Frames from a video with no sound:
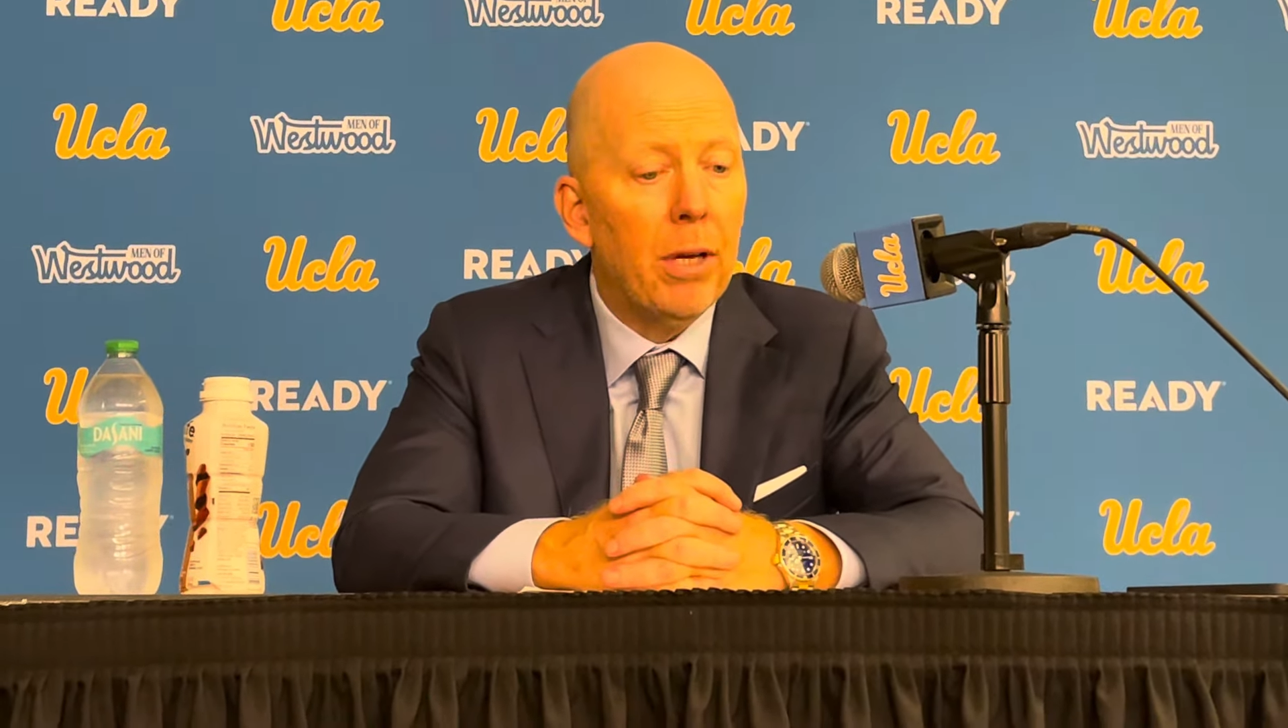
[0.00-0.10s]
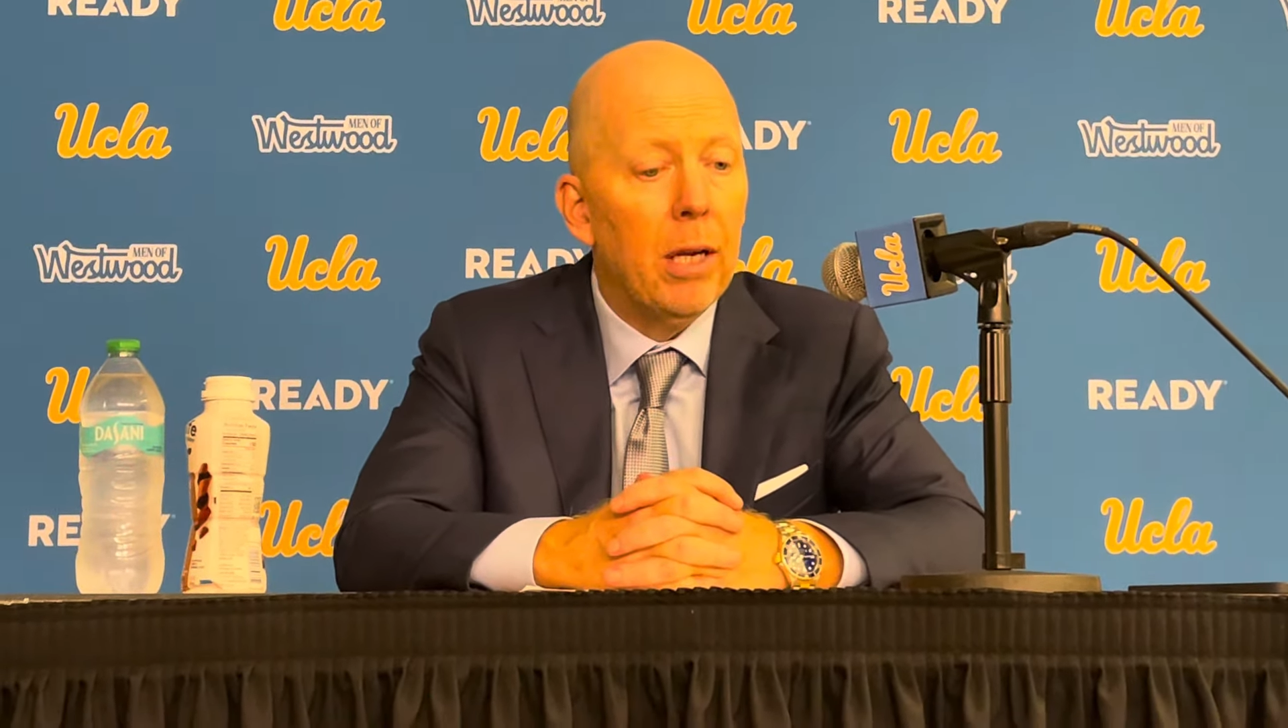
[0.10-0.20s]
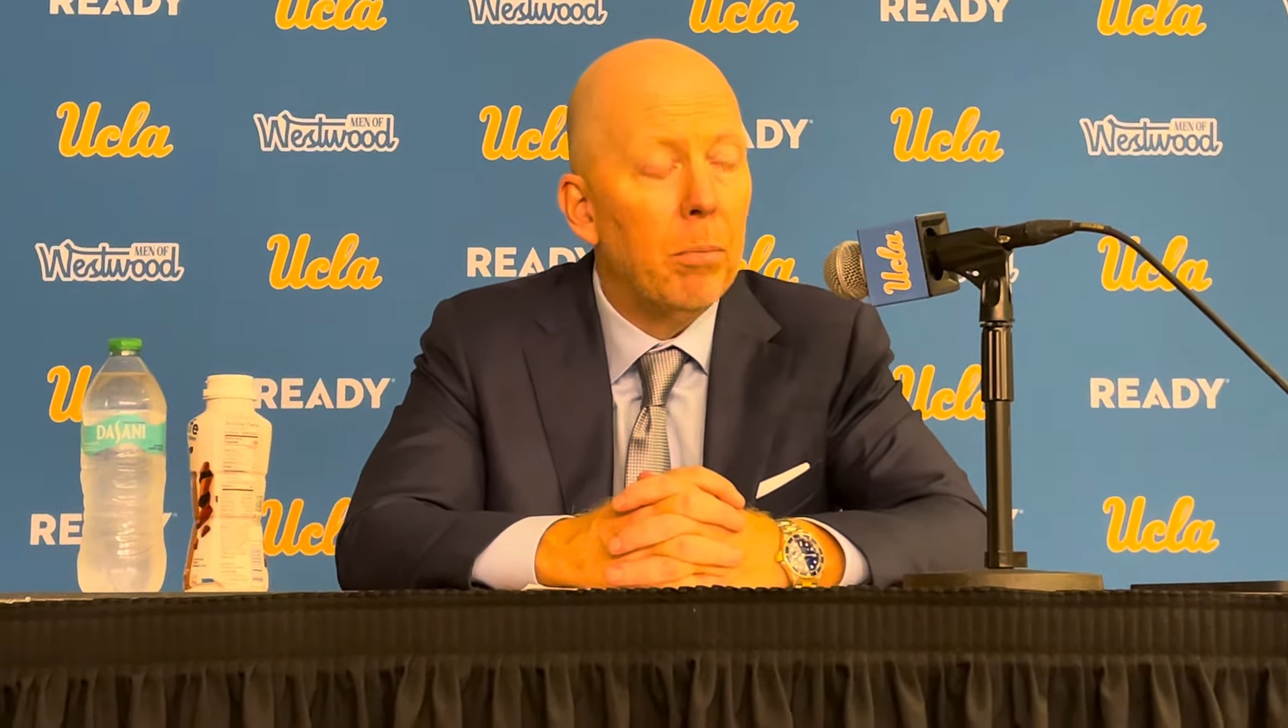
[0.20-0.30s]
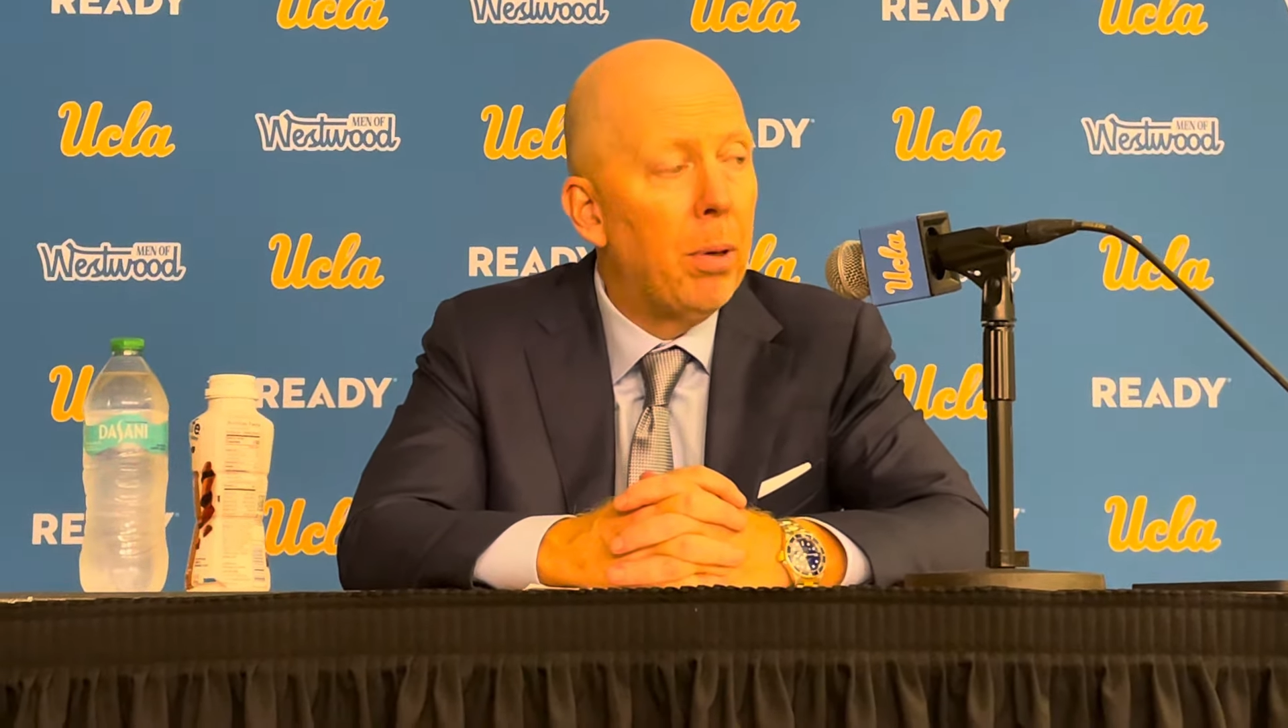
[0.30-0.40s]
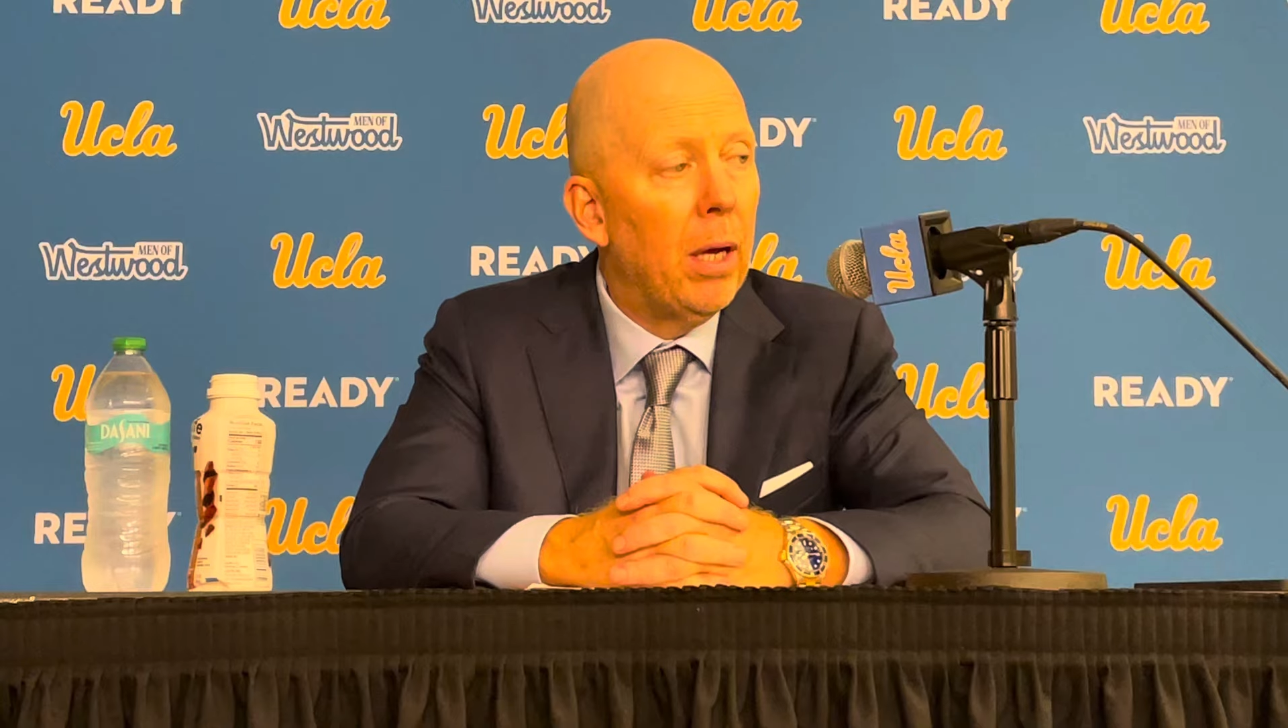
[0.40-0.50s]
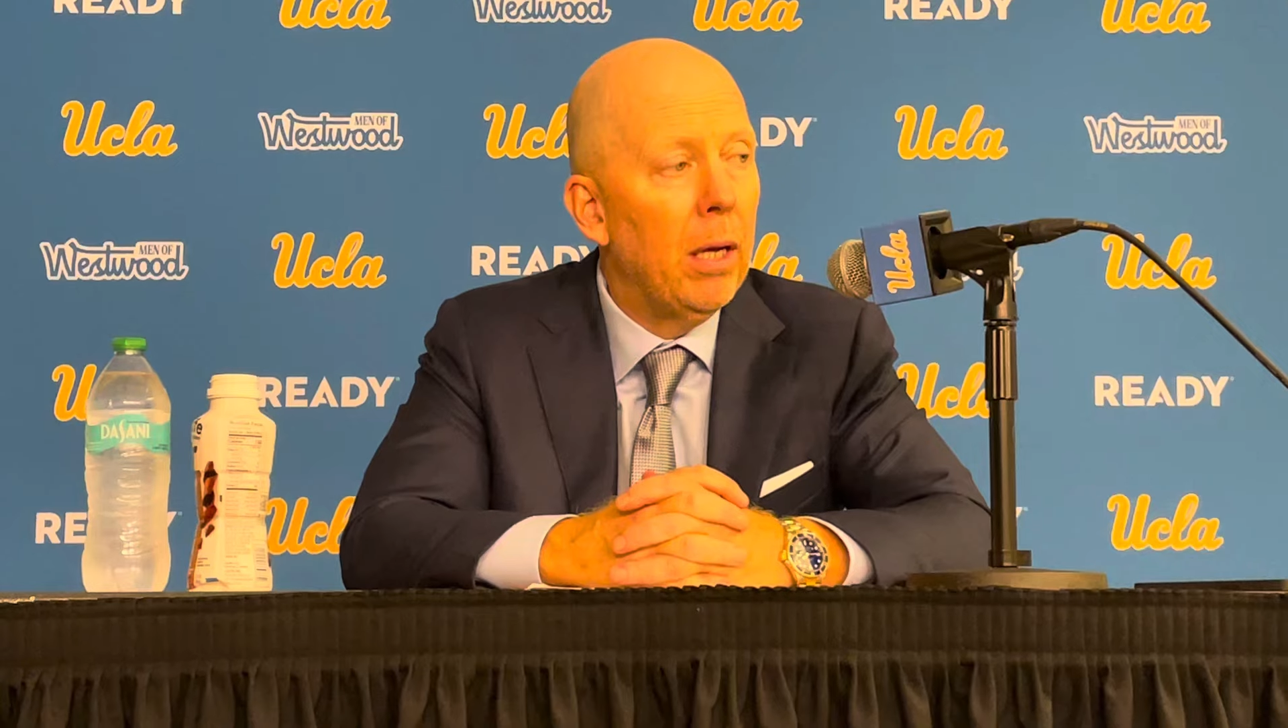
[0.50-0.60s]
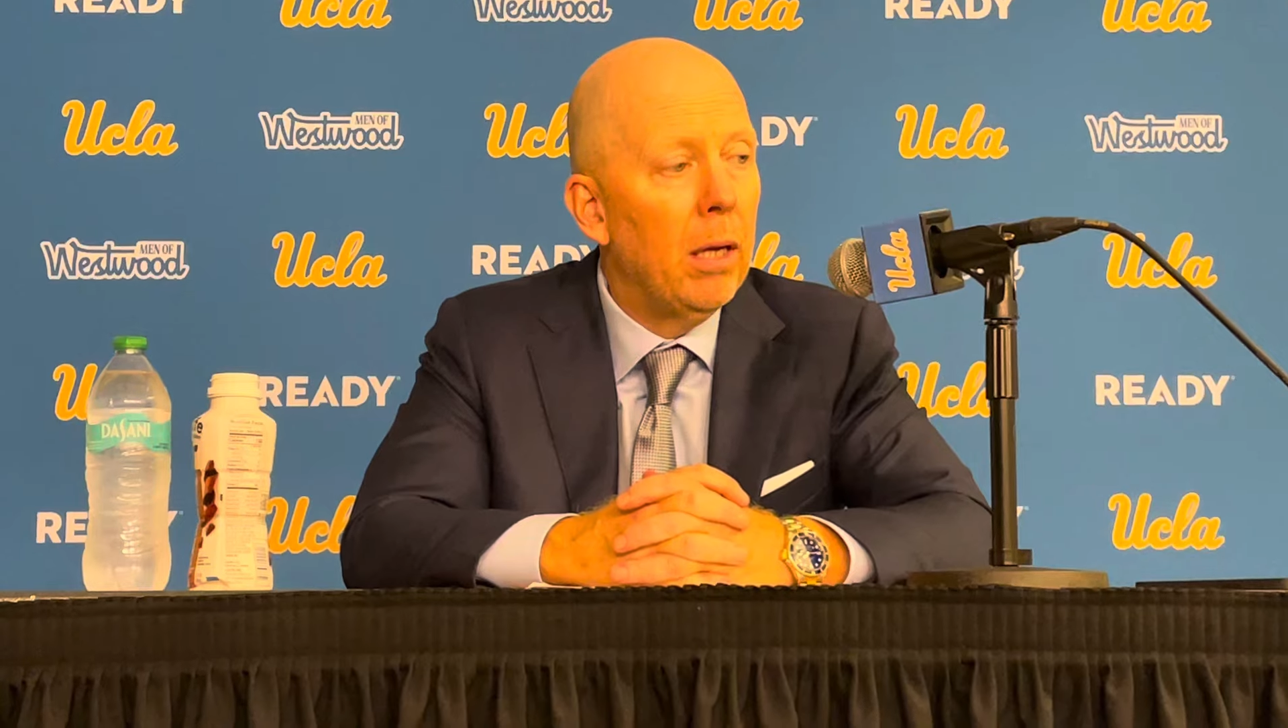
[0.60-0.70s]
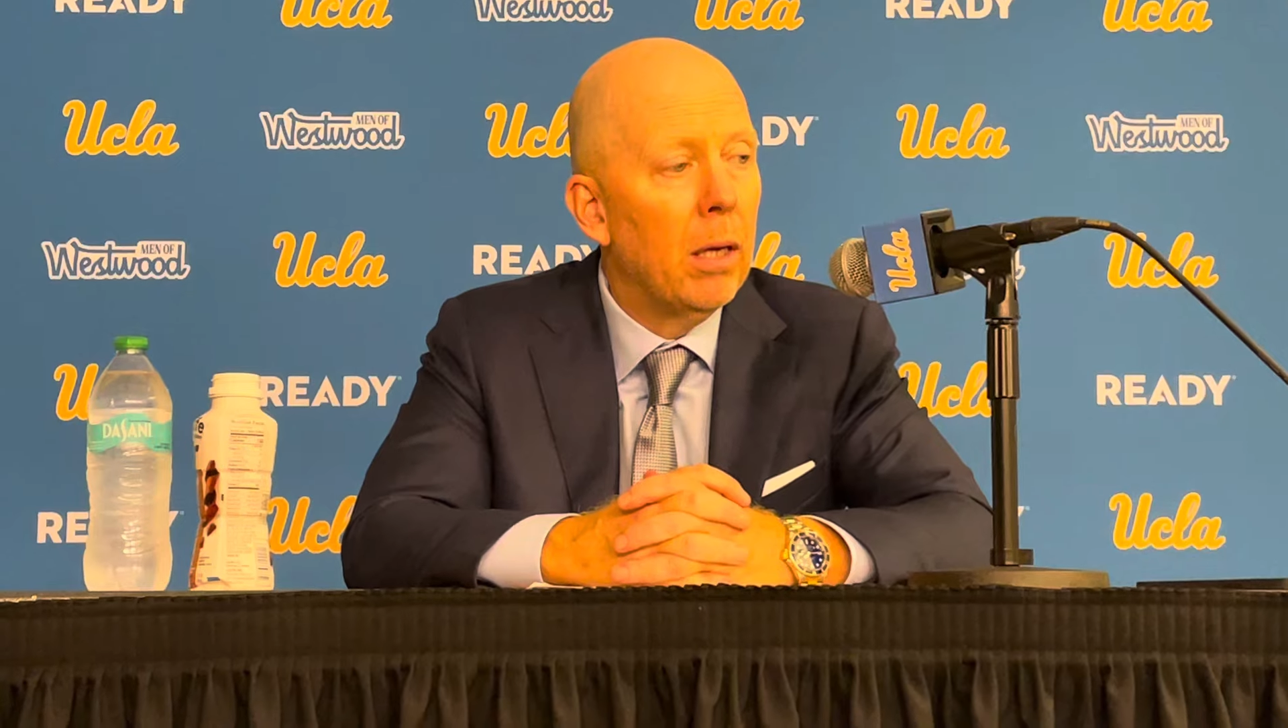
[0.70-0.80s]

of getting paid,